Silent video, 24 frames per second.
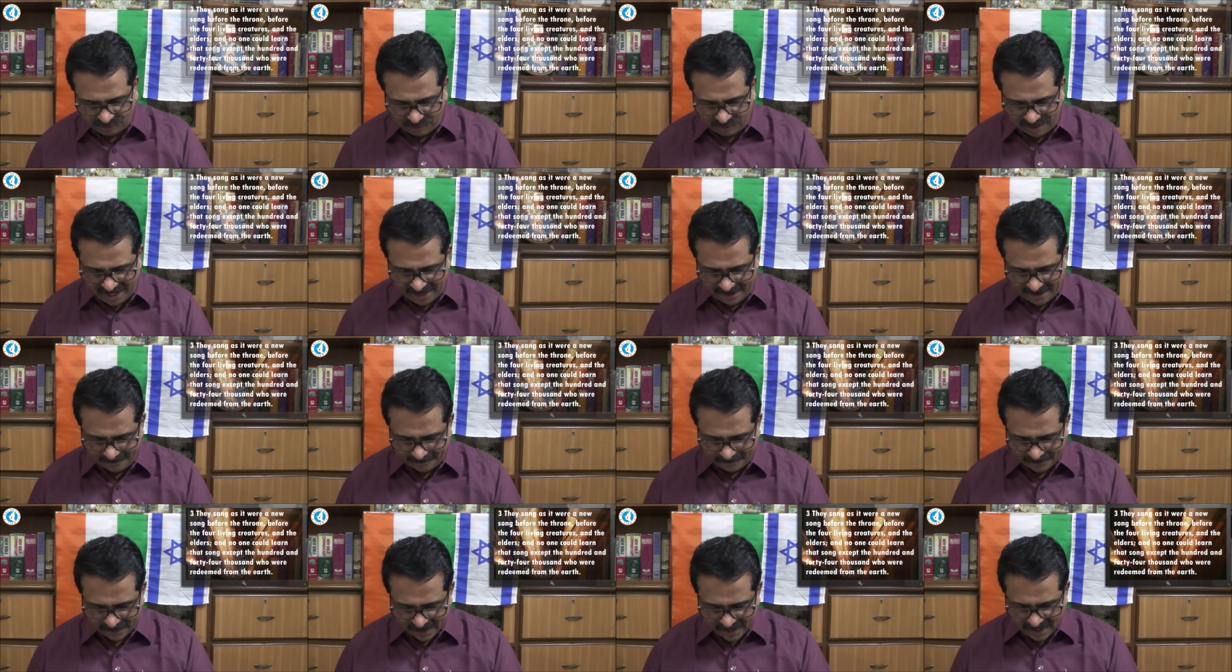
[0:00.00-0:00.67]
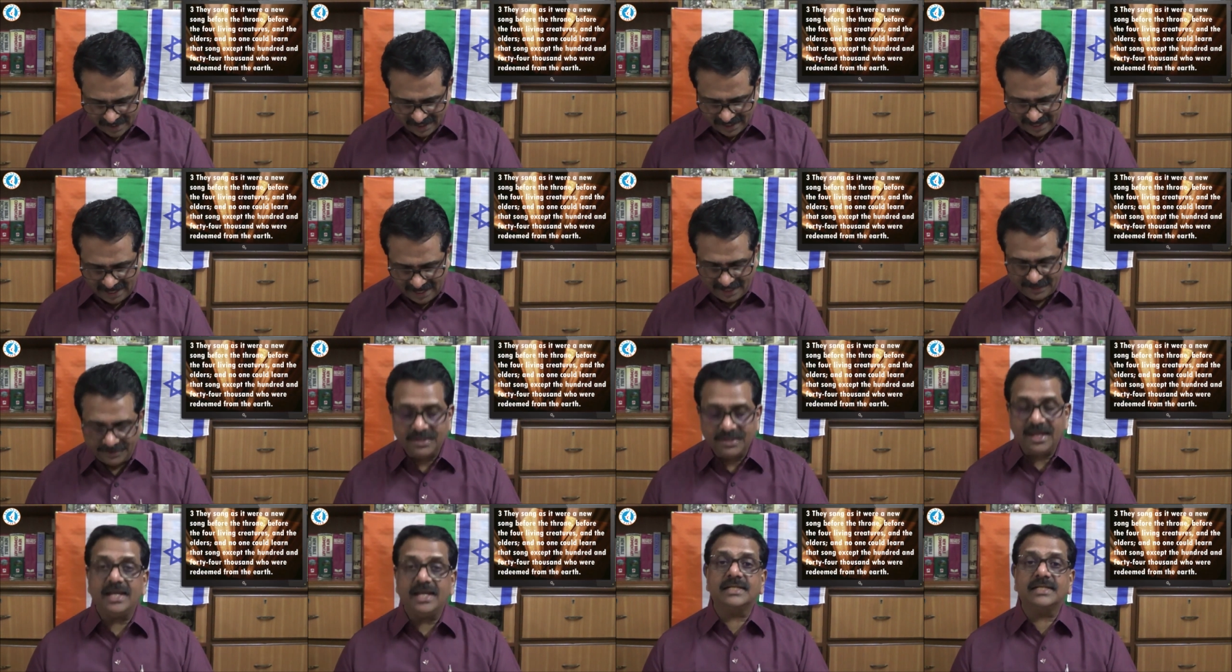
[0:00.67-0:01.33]
3
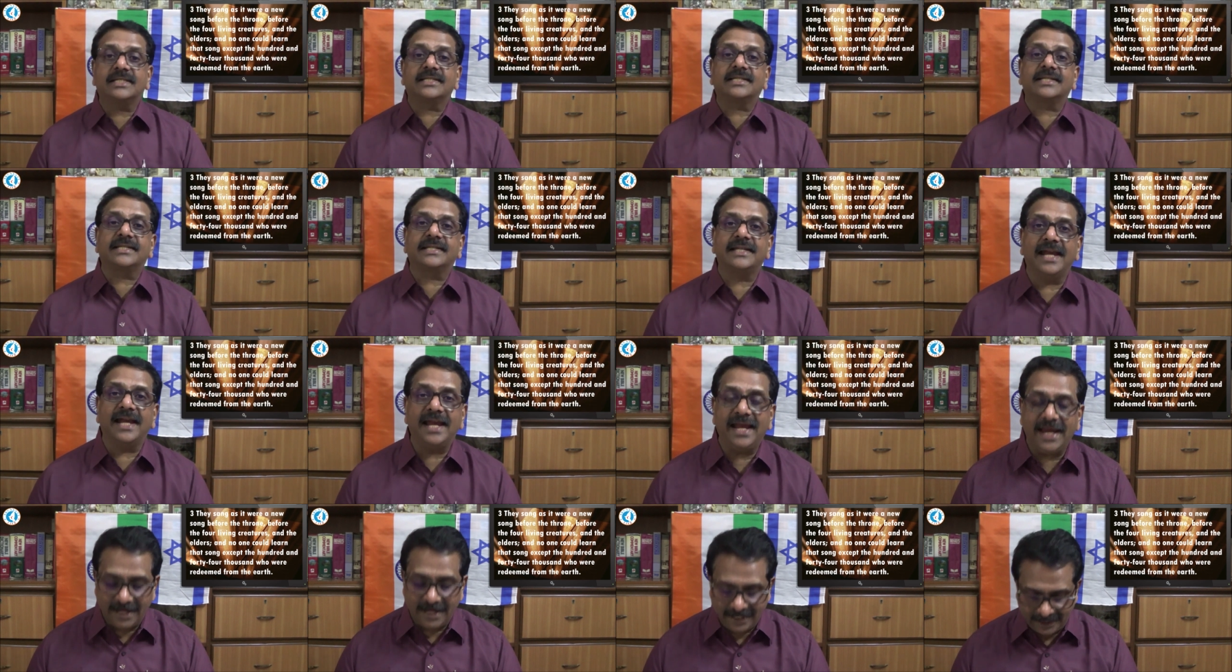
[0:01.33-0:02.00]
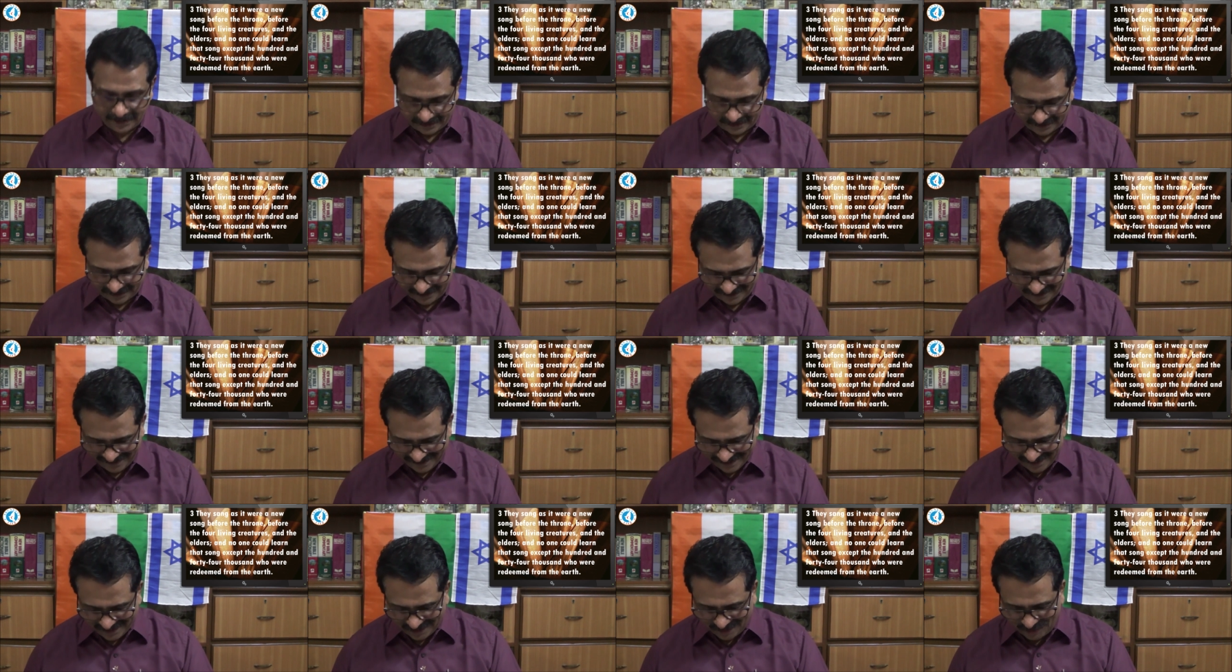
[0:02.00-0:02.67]
And they sang.
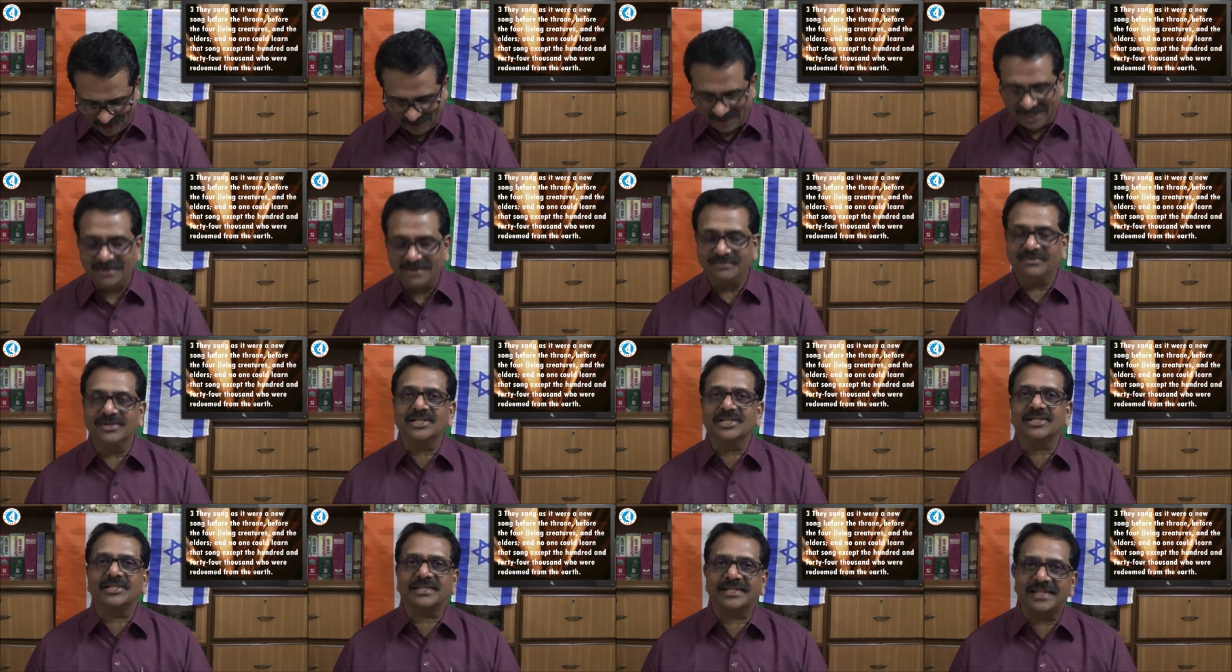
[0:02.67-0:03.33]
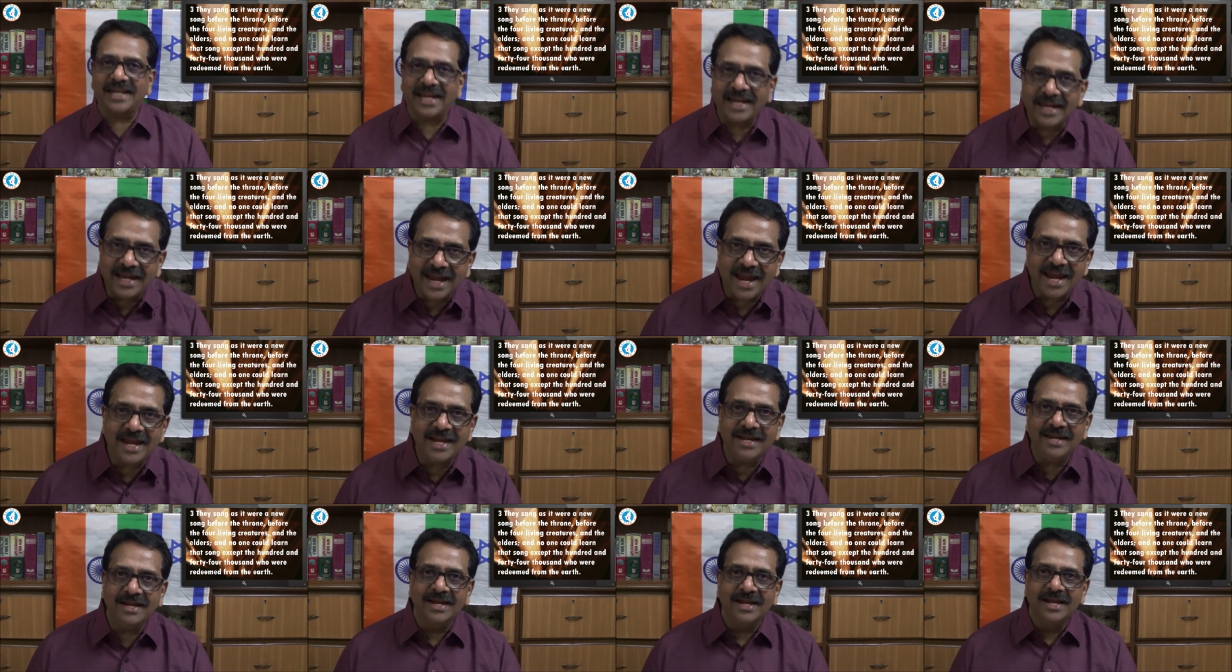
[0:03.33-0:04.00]
So there was
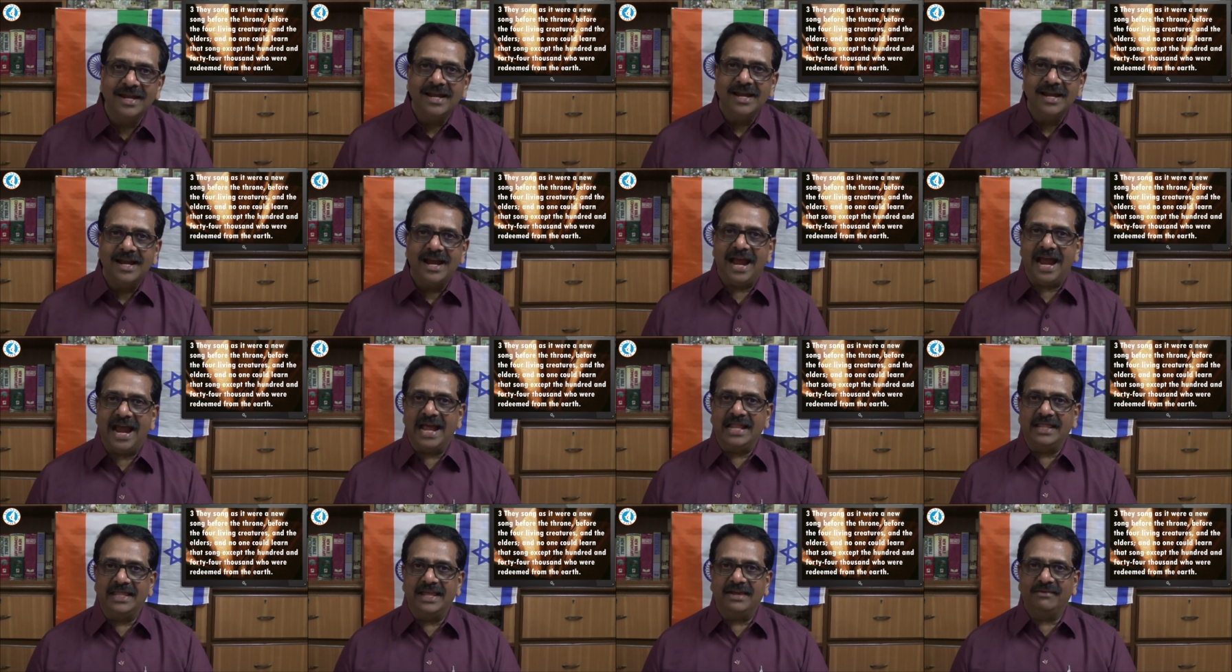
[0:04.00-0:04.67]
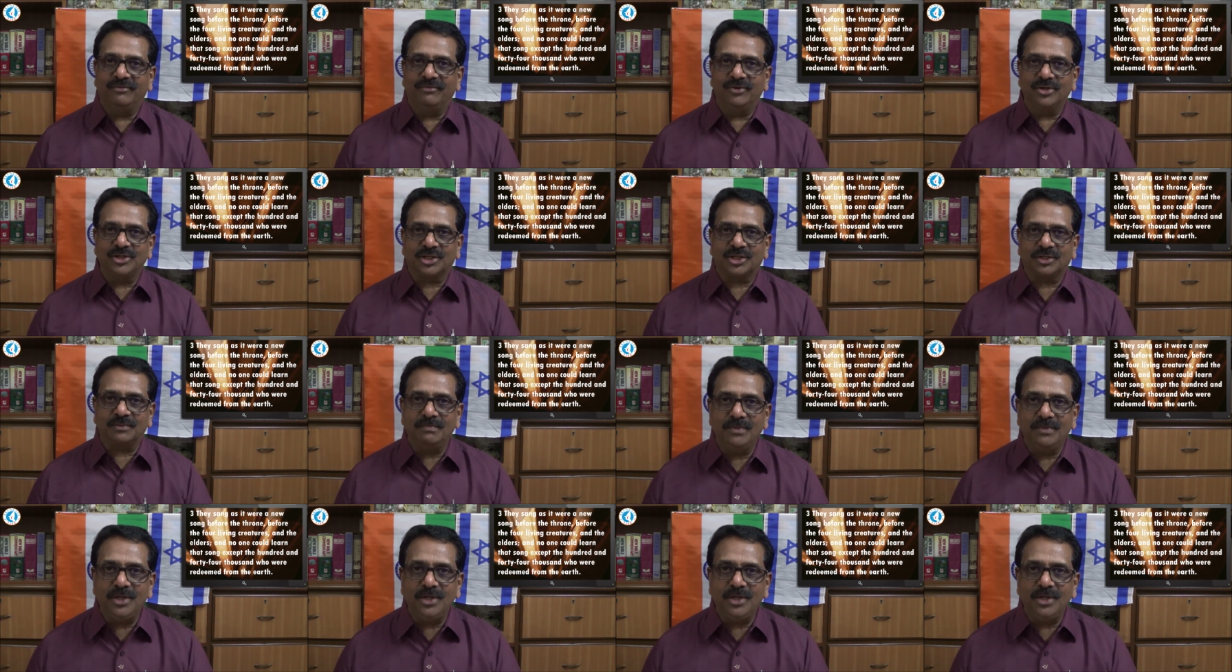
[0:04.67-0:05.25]
singing and there was